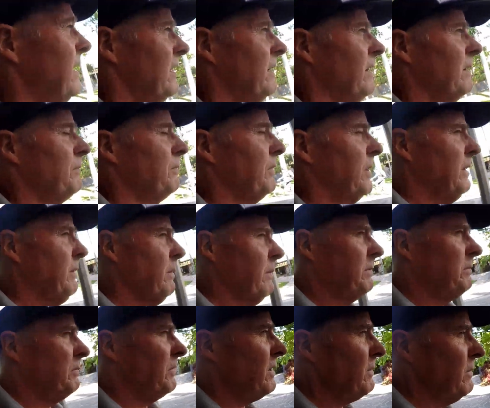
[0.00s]
and I've pretty
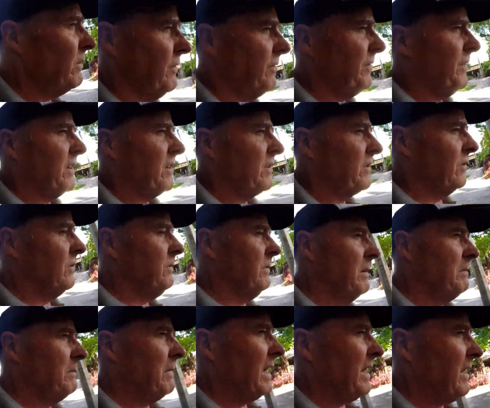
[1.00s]
well, pretty well finished all
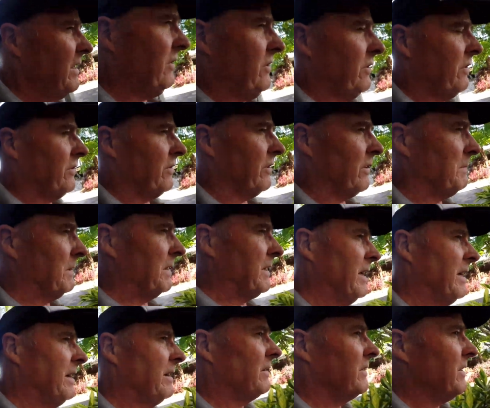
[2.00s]
my major
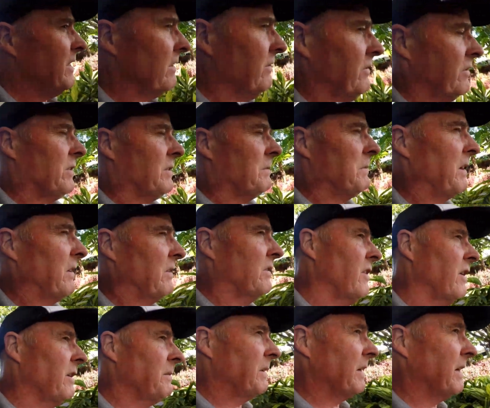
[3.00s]
shopping now, now it's just a matter of
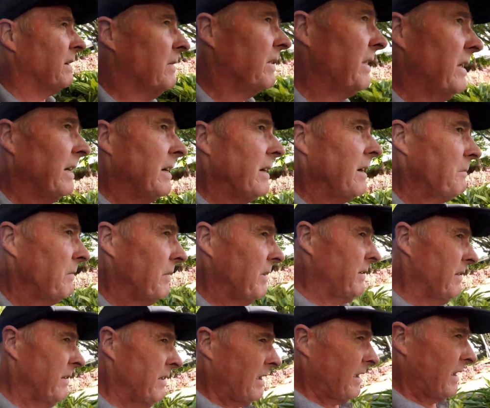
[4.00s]
topping everything up.
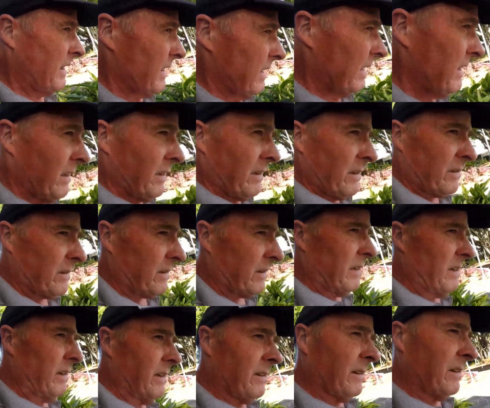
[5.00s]
So
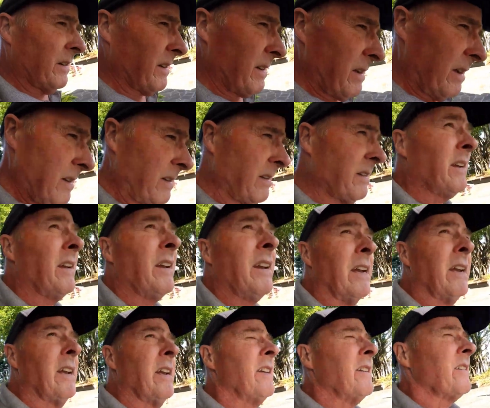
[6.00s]

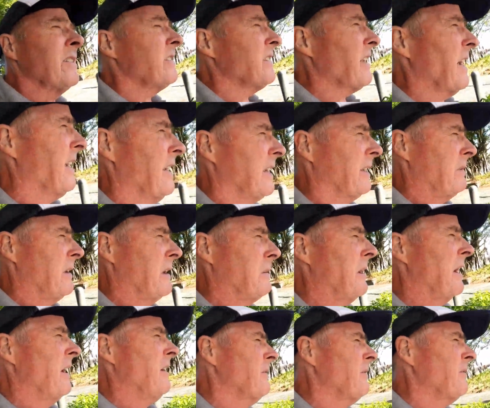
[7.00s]
it's taken me
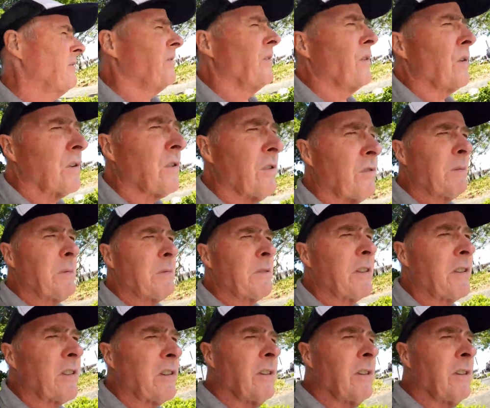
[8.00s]
about four trips to the